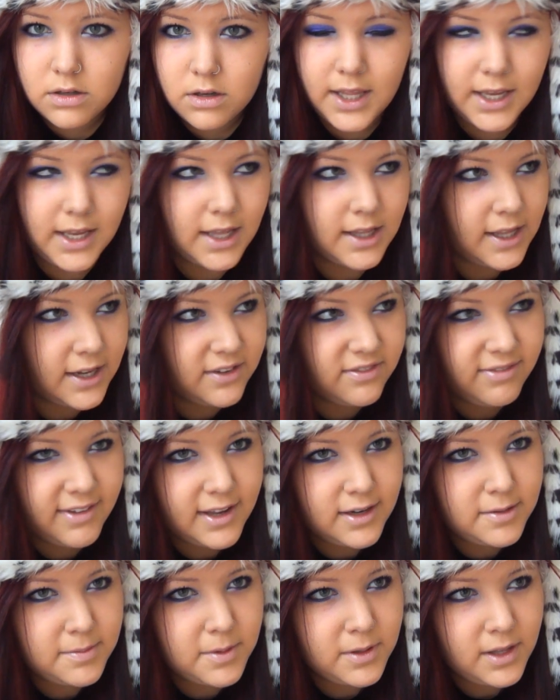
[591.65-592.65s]
Like, I like
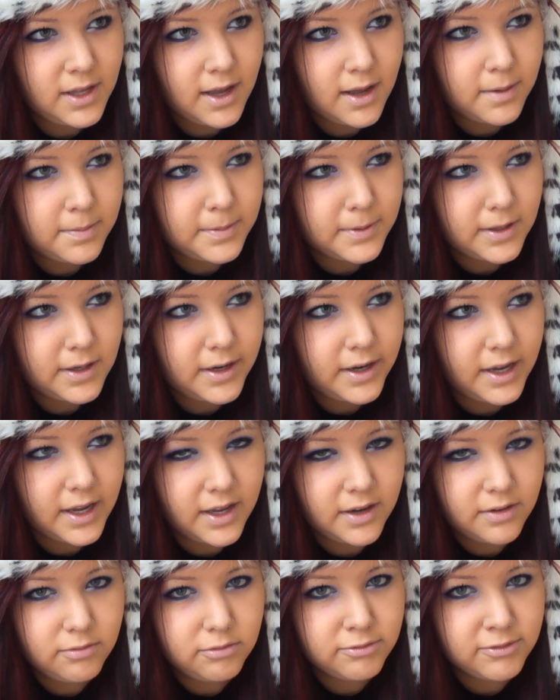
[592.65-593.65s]
Phantom of the Opera
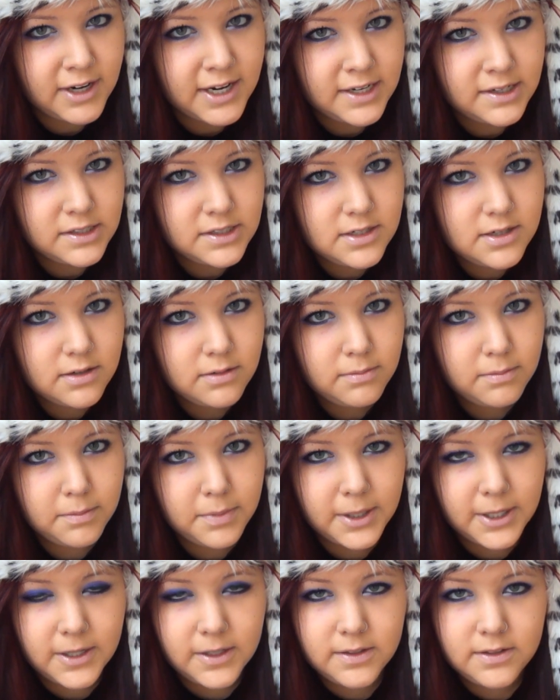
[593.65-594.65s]
and Rent,
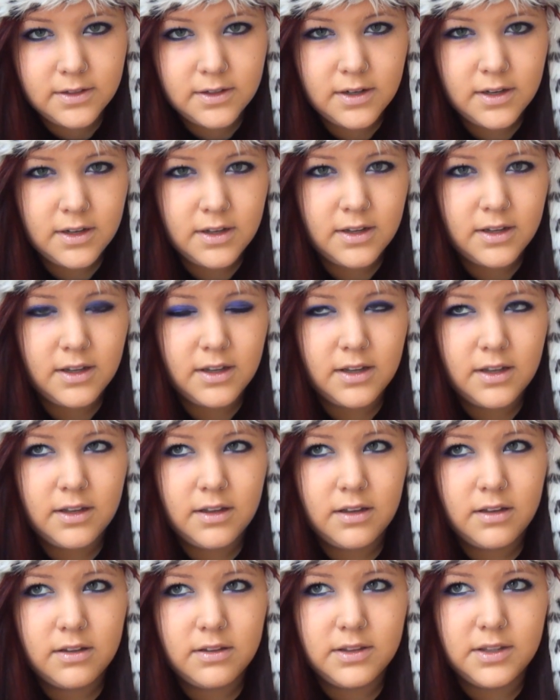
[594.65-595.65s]
but
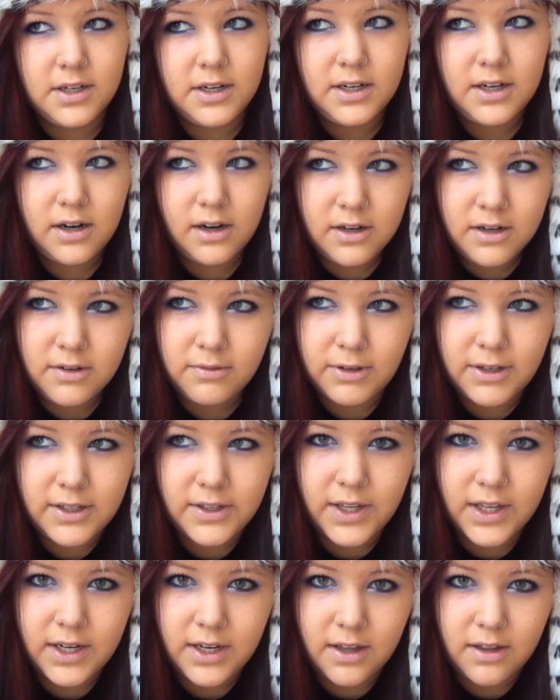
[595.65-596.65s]
there aren't
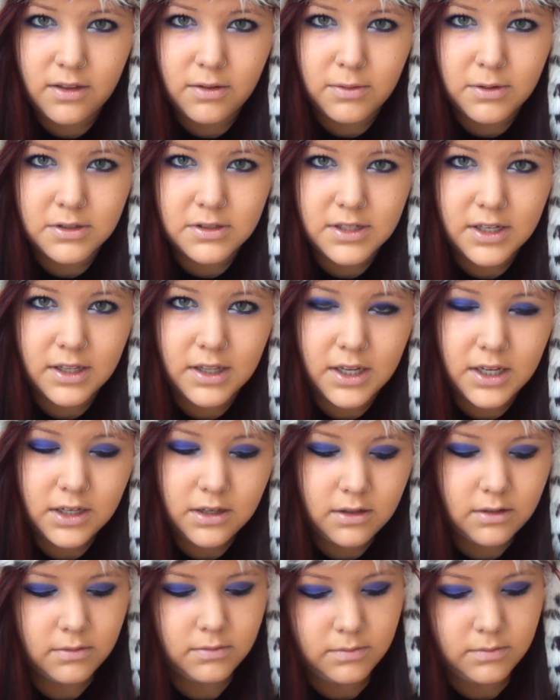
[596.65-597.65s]
really any other ones I like.